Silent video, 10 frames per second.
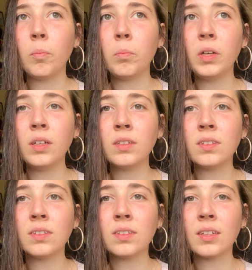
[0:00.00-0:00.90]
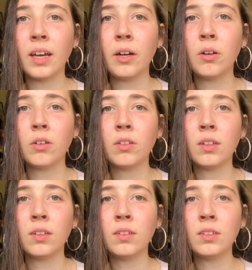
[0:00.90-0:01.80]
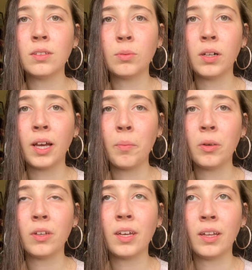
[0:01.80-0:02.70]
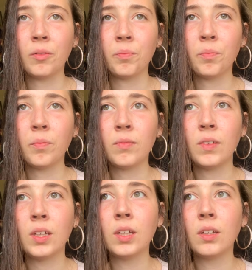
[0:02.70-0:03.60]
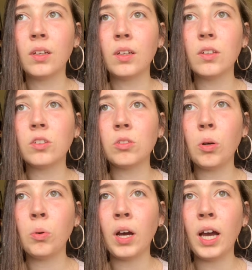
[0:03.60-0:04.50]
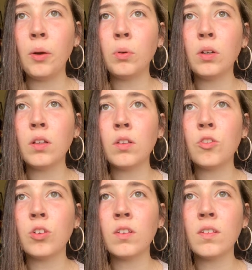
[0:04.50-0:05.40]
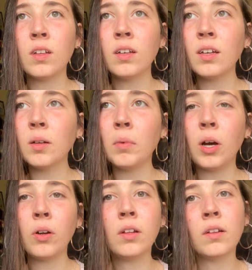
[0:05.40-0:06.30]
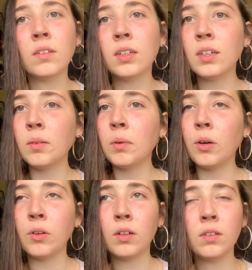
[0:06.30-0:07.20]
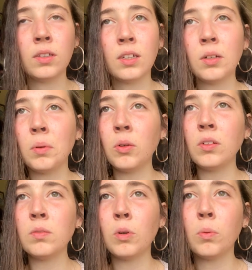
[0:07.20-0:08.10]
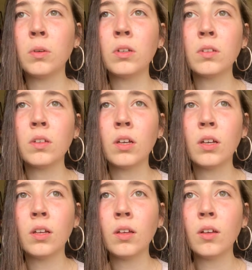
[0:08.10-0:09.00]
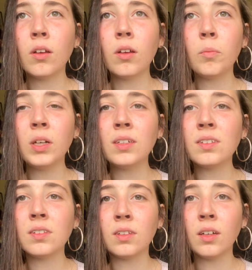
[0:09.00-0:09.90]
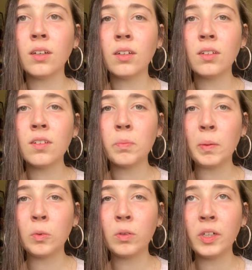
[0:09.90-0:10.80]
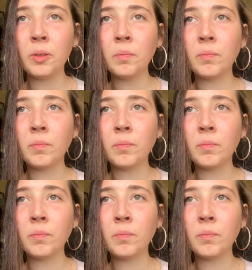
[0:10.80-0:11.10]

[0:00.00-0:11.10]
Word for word: being scared that this will happen again. So I was just thinking about it and thinking about it, thinking about this moment, being stuck in this memory